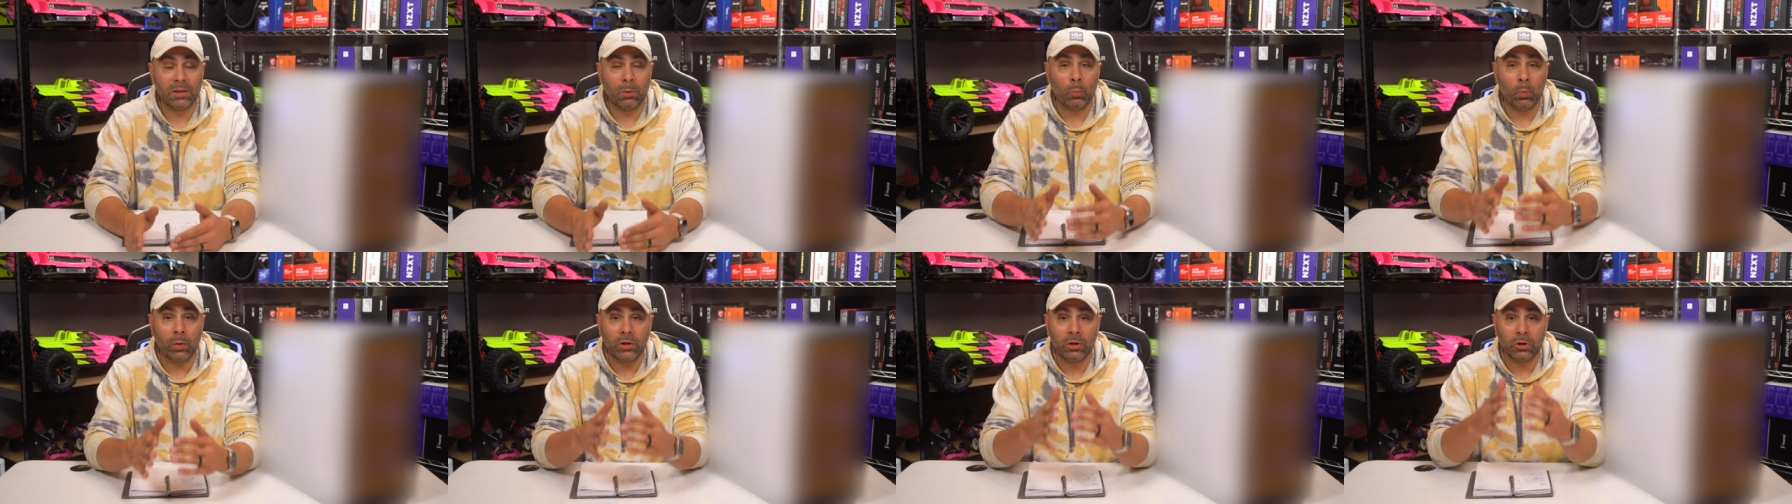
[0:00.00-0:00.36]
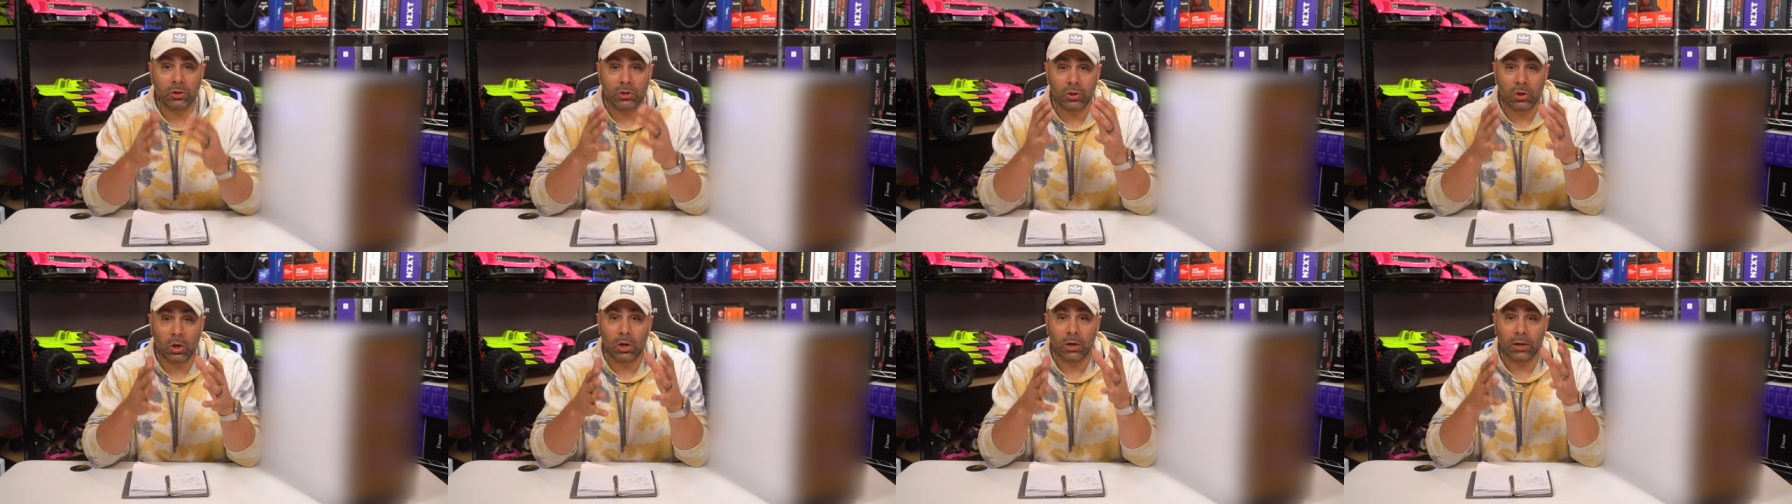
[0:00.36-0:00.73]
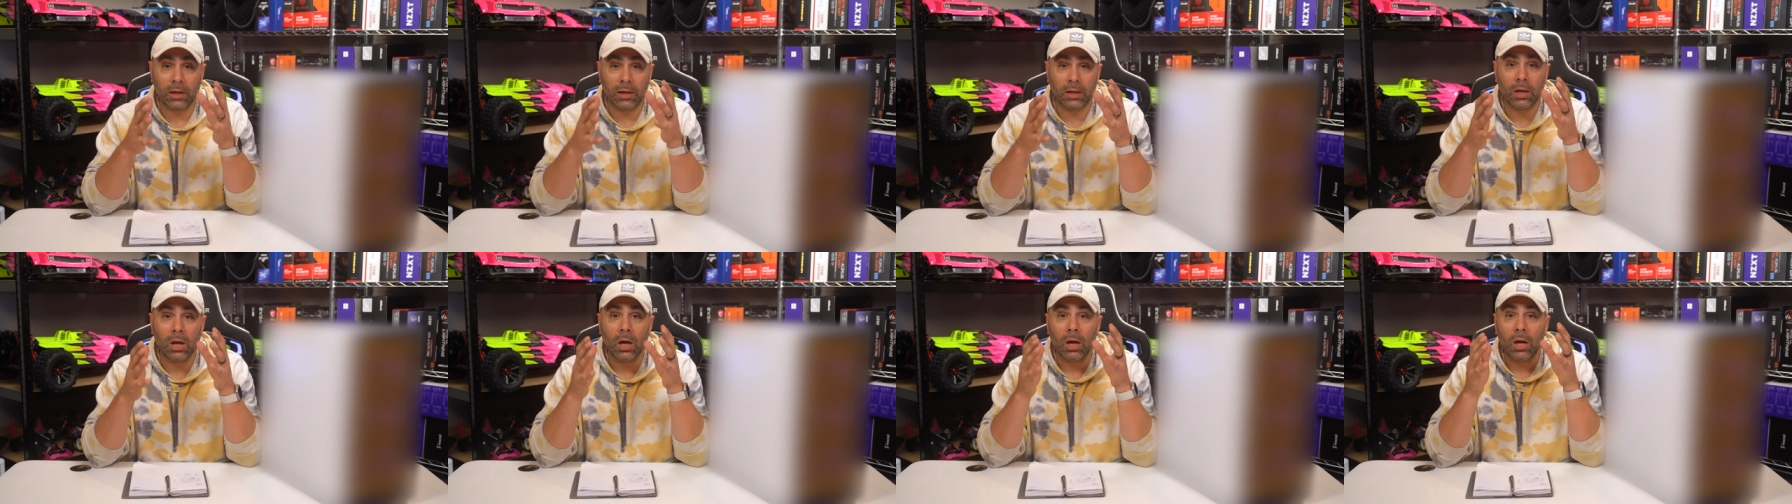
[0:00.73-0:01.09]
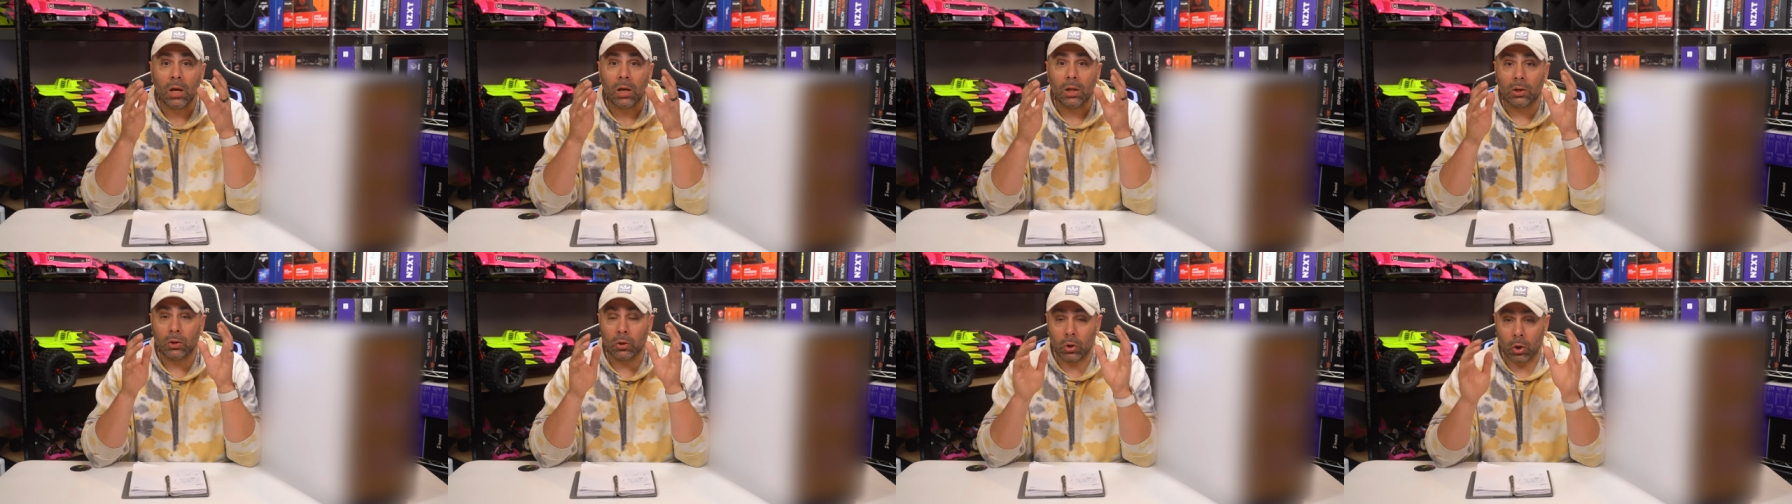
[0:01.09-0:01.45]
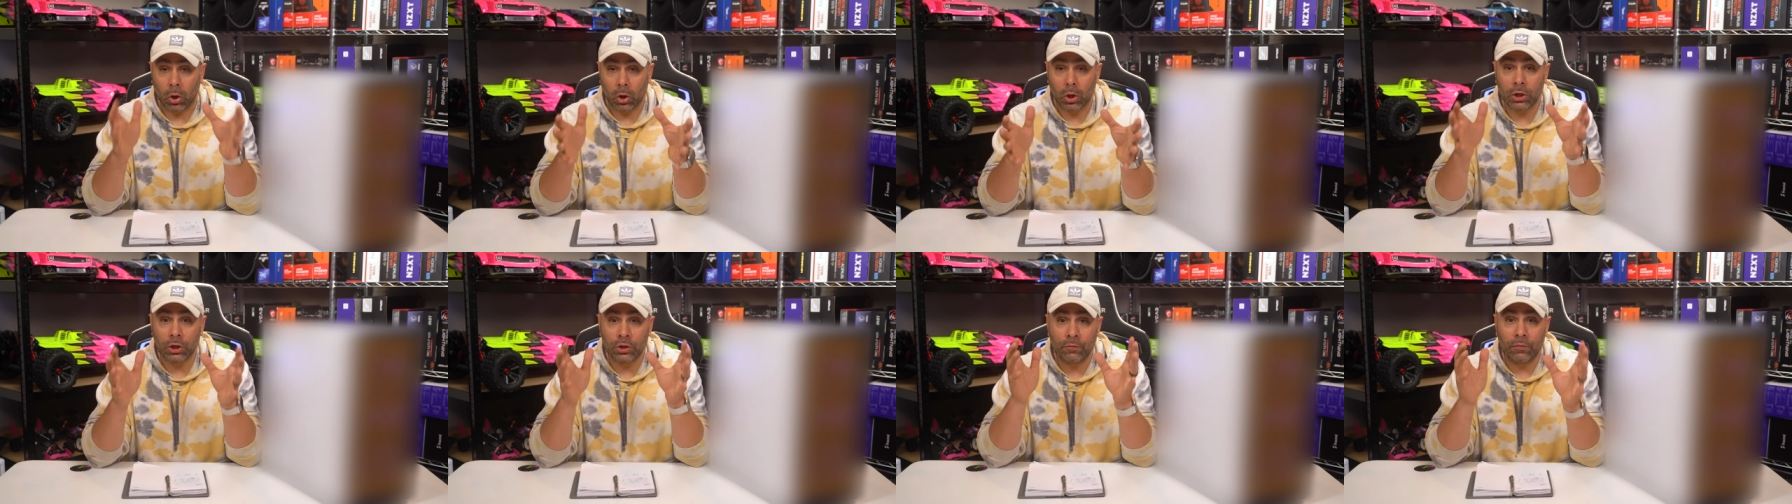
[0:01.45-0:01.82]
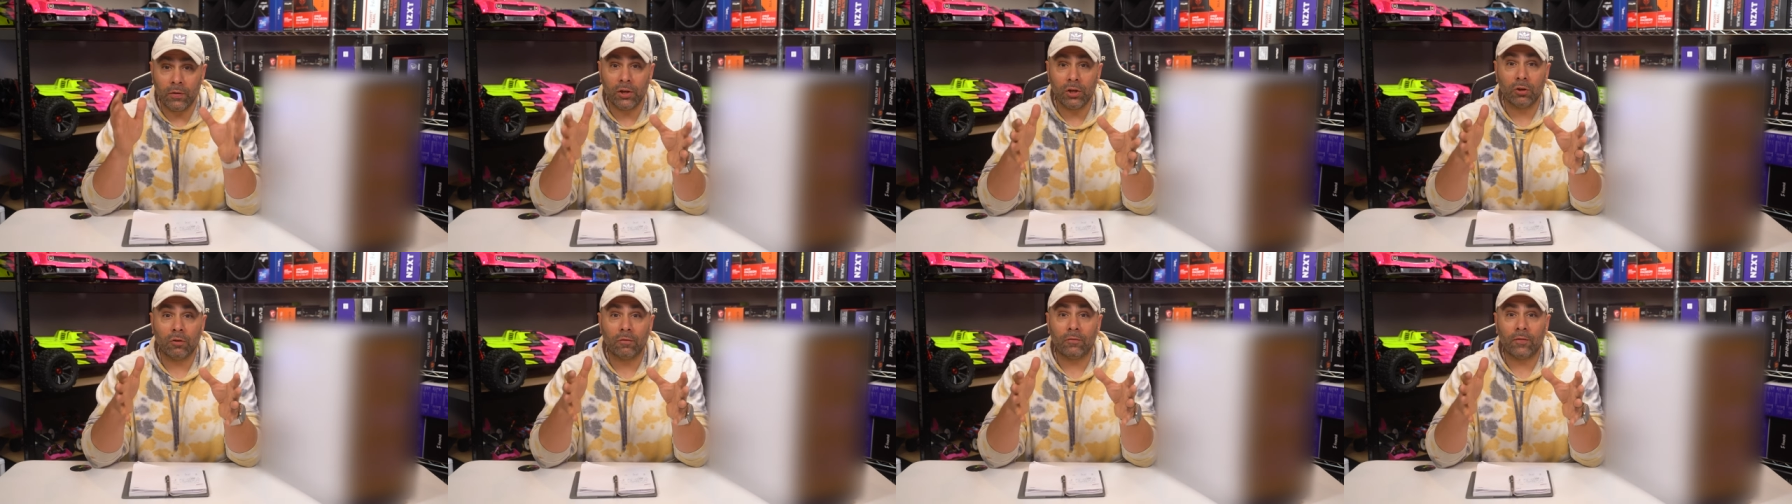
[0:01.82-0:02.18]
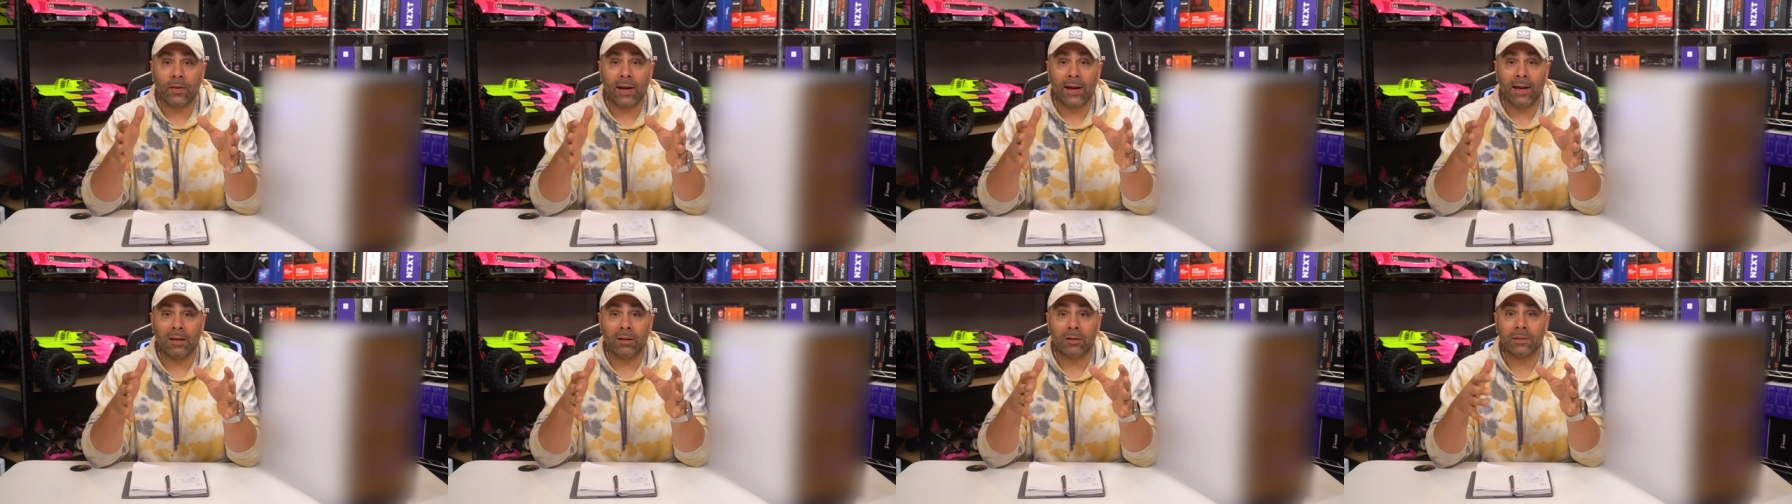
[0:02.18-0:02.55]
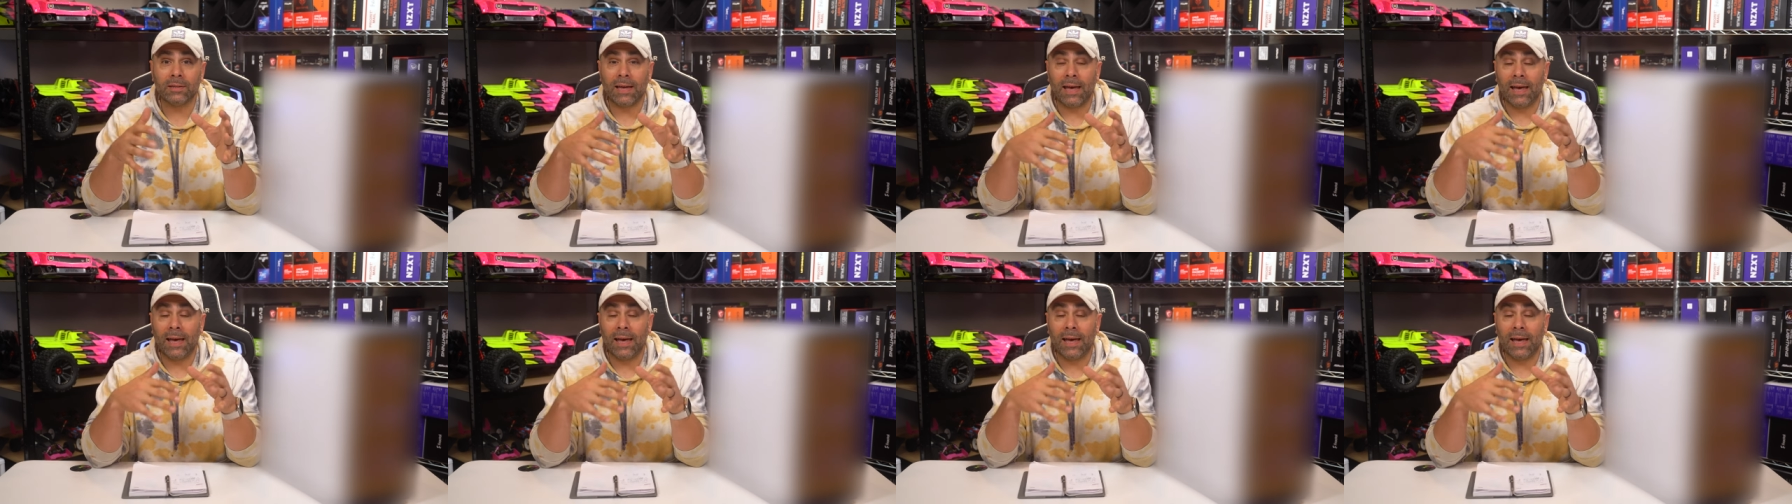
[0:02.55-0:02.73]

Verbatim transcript: And when you're talking large video files